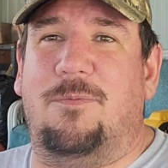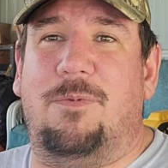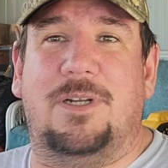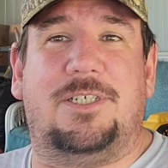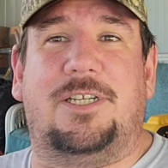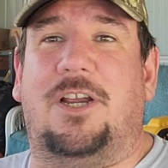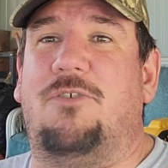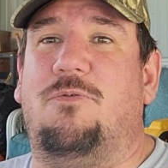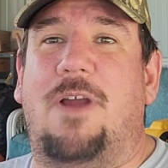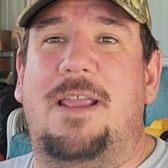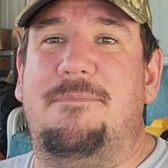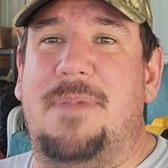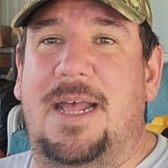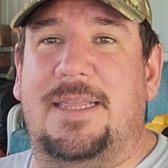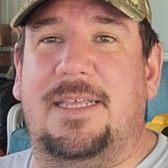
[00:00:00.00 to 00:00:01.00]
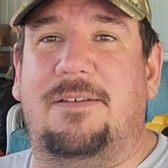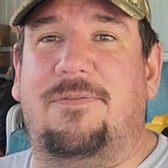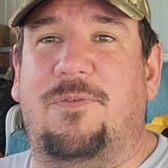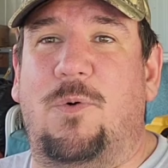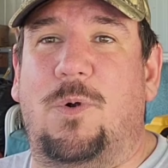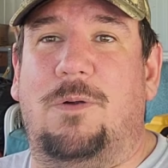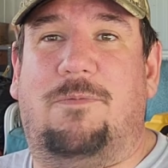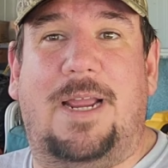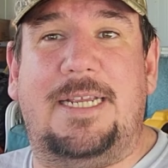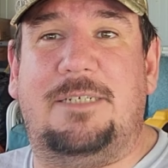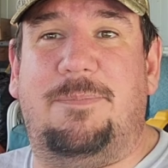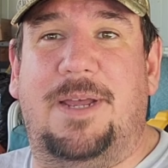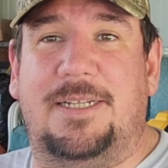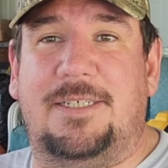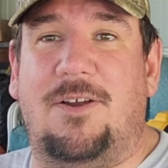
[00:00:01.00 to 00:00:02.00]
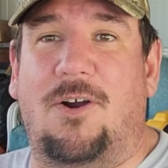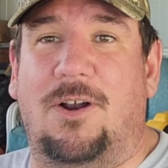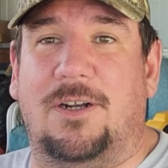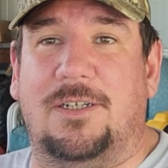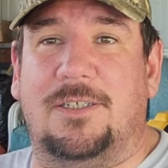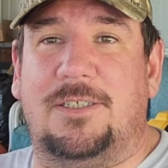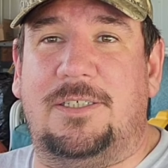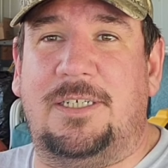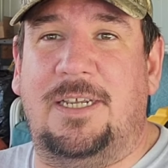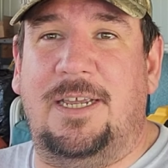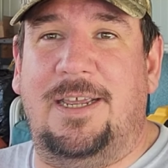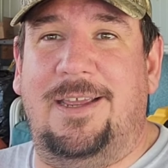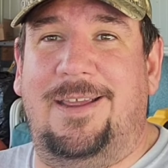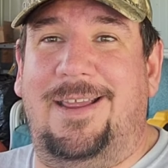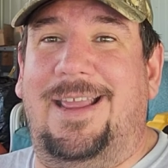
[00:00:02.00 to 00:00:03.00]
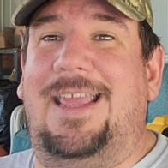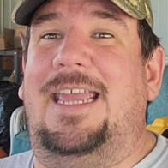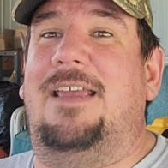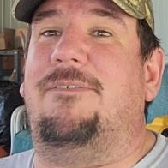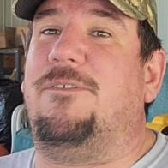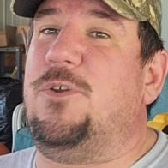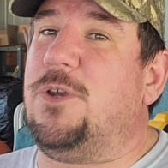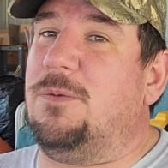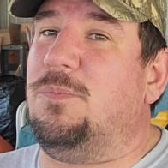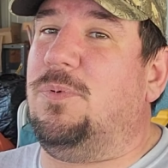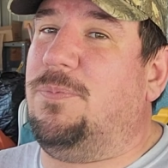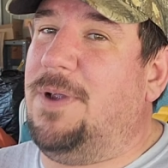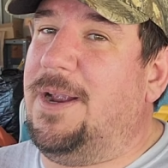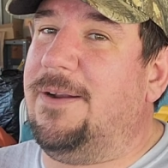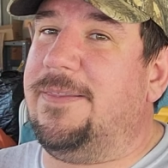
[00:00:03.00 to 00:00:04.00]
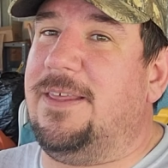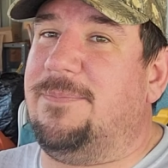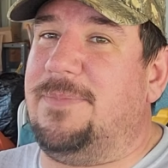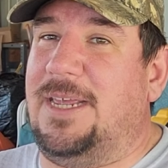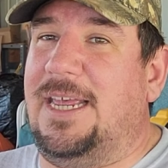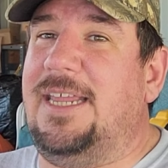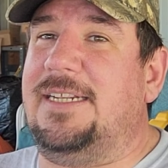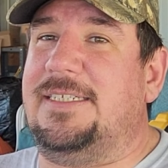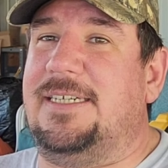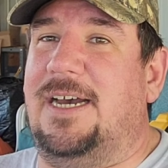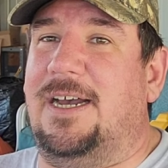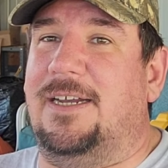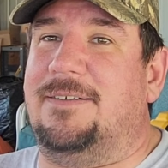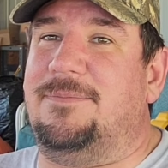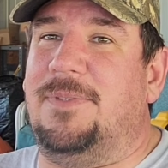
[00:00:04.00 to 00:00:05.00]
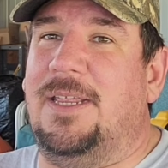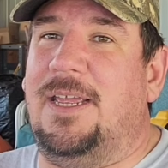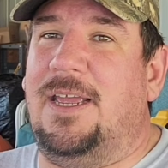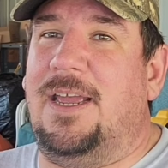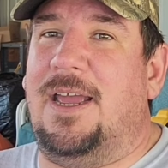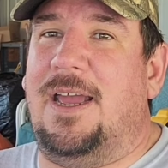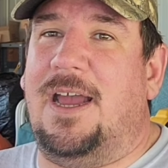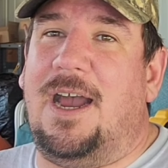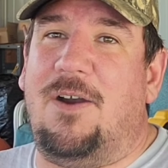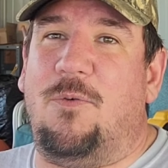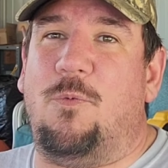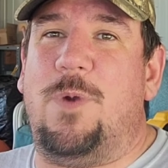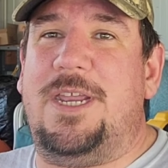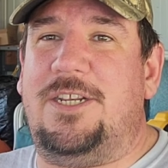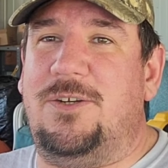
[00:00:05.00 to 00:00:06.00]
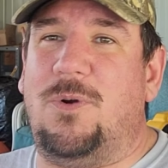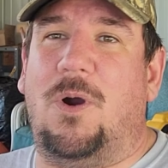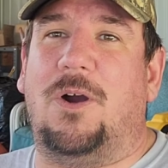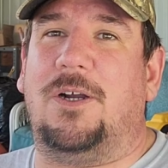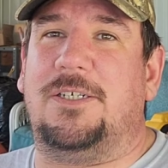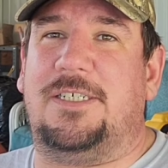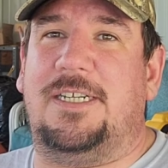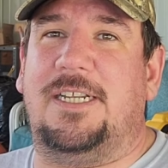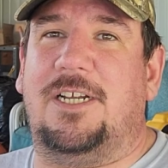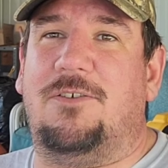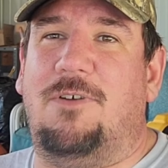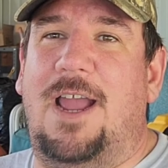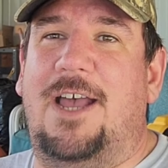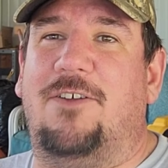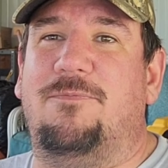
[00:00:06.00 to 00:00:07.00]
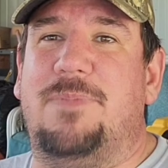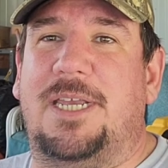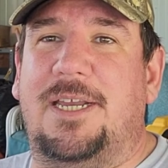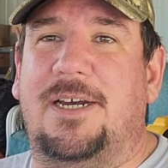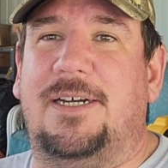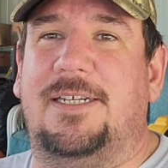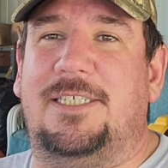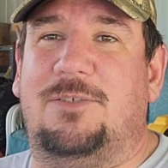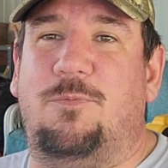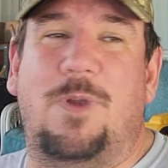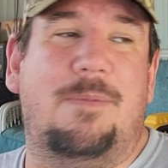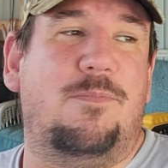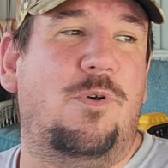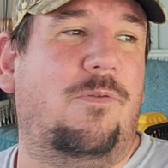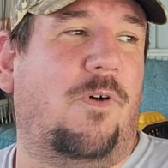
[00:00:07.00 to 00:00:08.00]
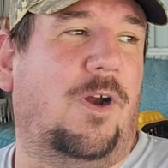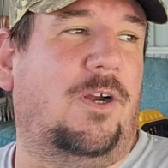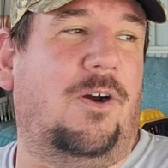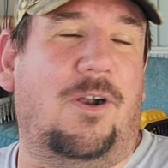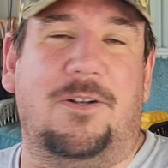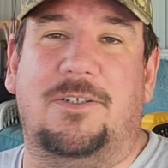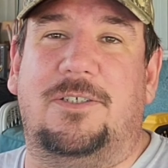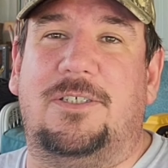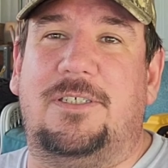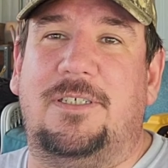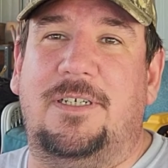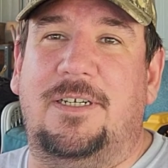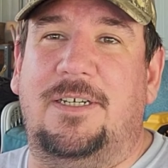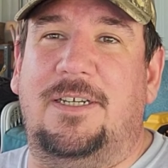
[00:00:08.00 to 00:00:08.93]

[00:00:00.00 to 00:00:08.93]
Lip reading: which is a great method for raised beds gardens if you can prepare them ahead of time. We do ours in the ground because we move our gardens.